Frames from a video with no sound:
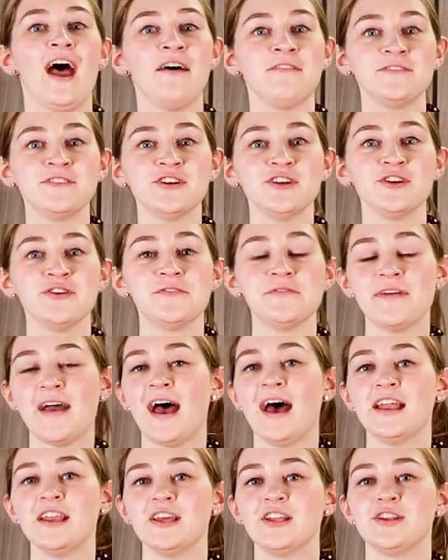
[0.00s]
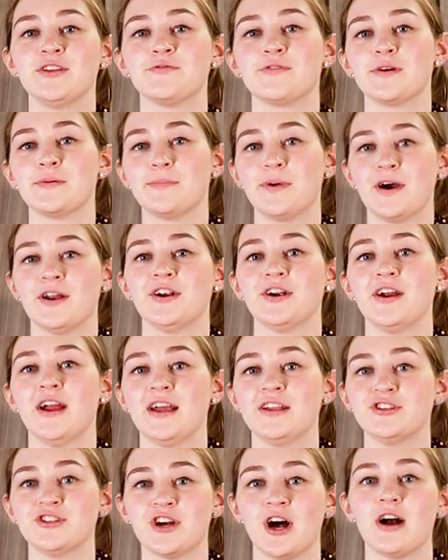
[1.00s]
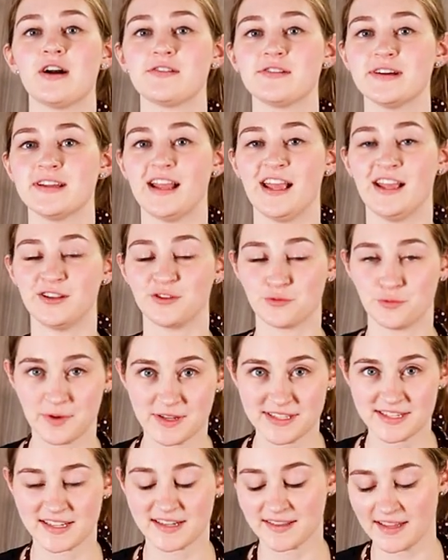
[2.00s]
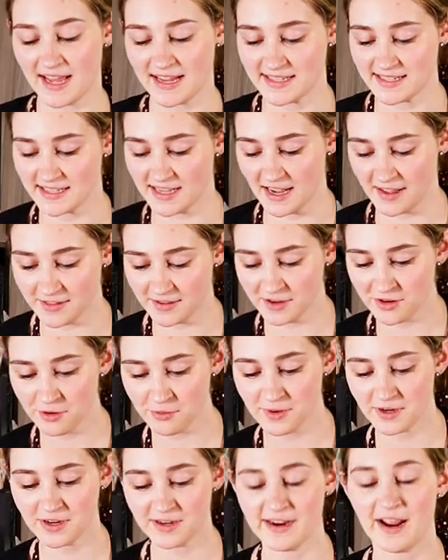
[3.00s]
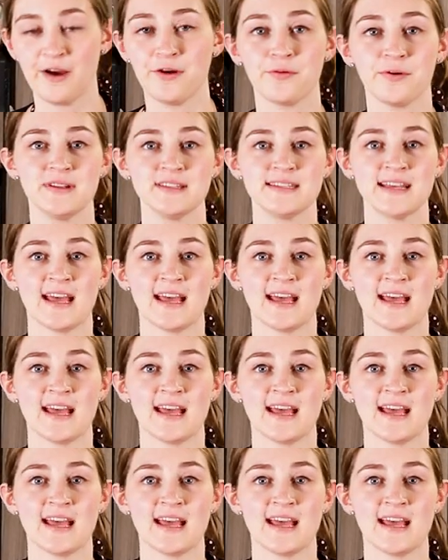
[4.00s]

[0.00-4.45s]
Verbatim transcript: After you've added your butter and chocolate and whisked that together, we are now going